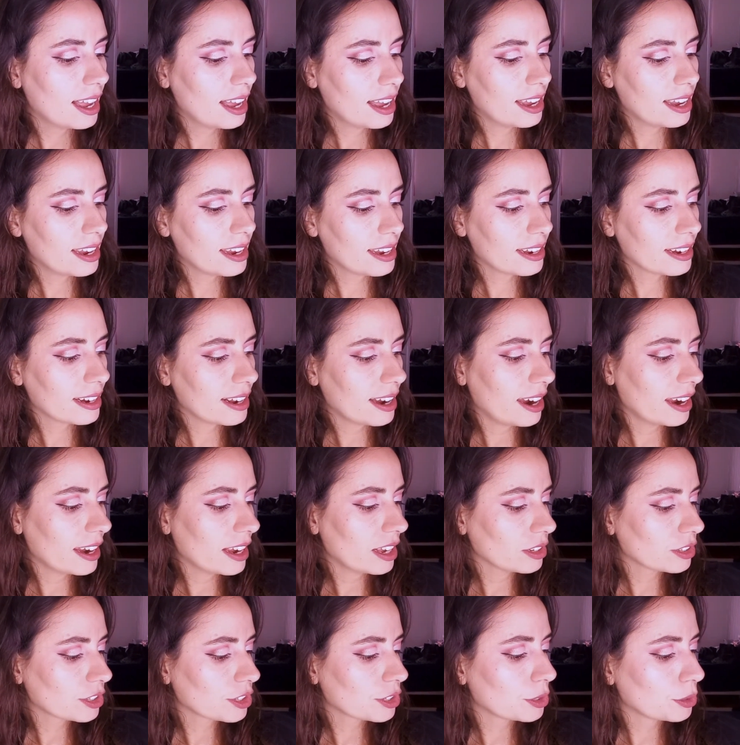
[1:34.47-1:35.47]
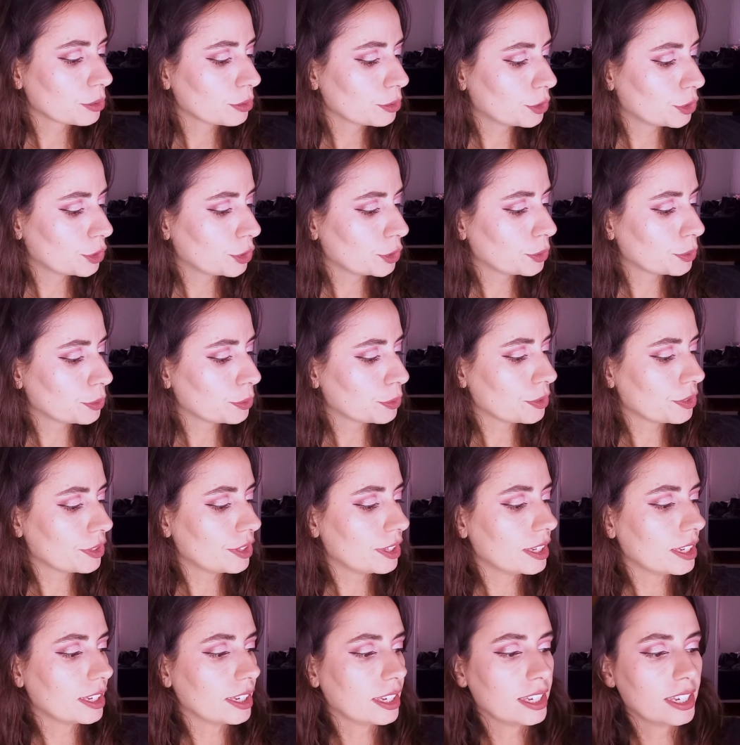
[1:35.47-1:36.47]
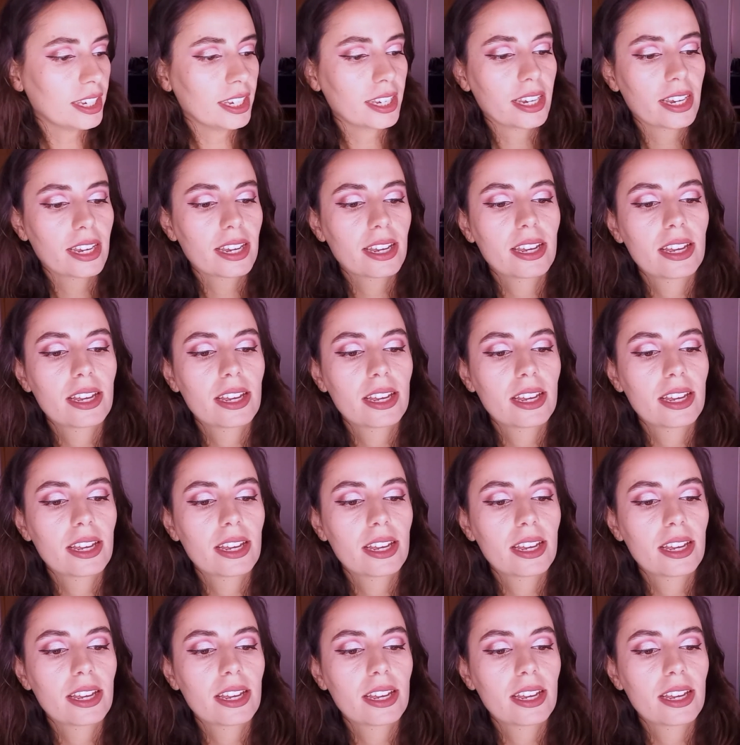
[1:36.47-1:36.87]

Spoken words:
And I also choose the